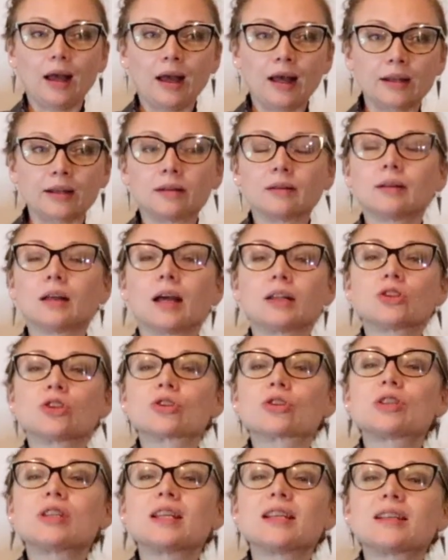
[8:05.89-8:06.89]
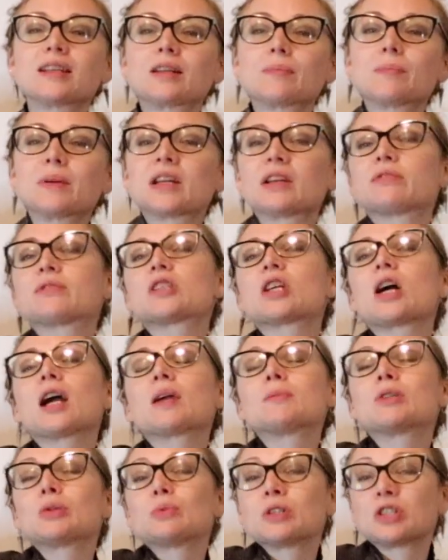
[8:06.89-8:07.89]
And just needed a bit of
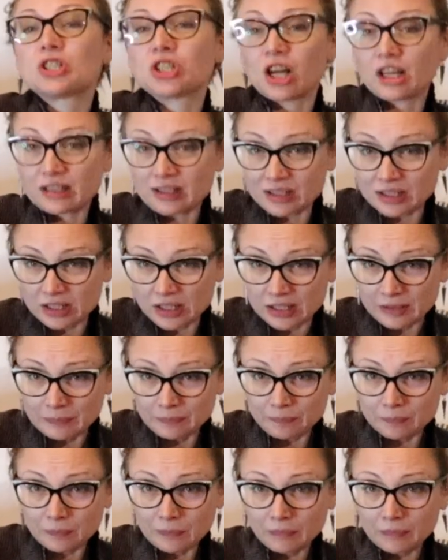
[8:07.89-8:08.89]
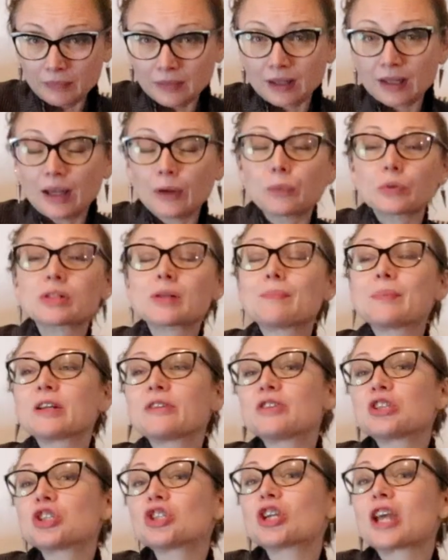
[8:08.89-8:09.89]
time to adjust. It was a bit
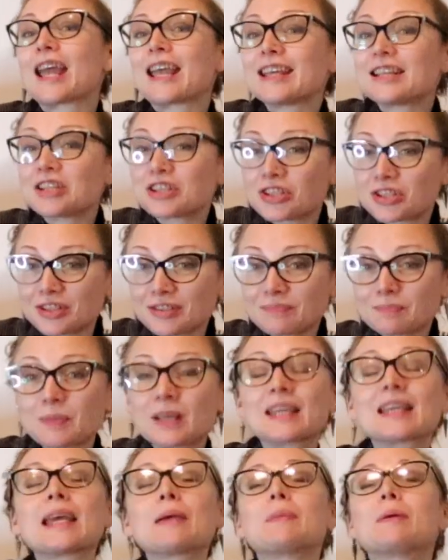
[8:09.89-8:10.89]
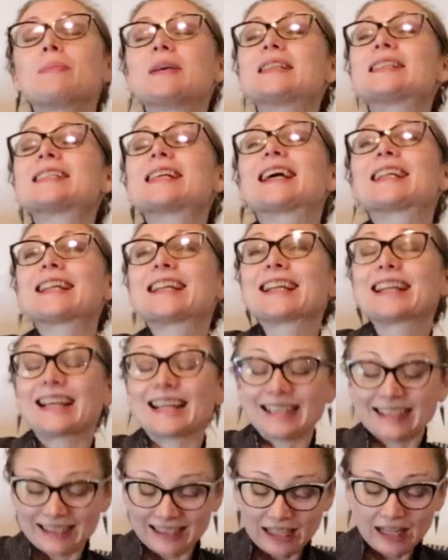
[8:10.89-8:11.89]
of a change. It came a bit
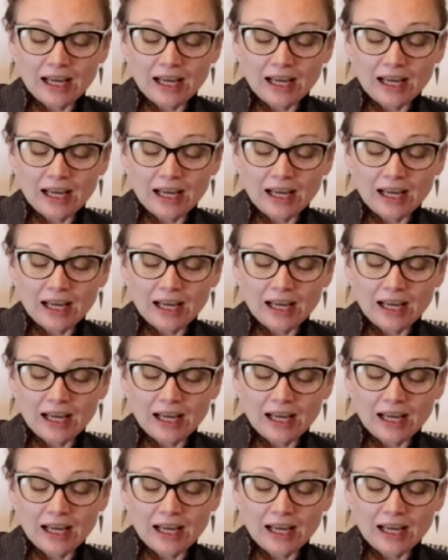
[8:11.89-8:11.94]
suddenly.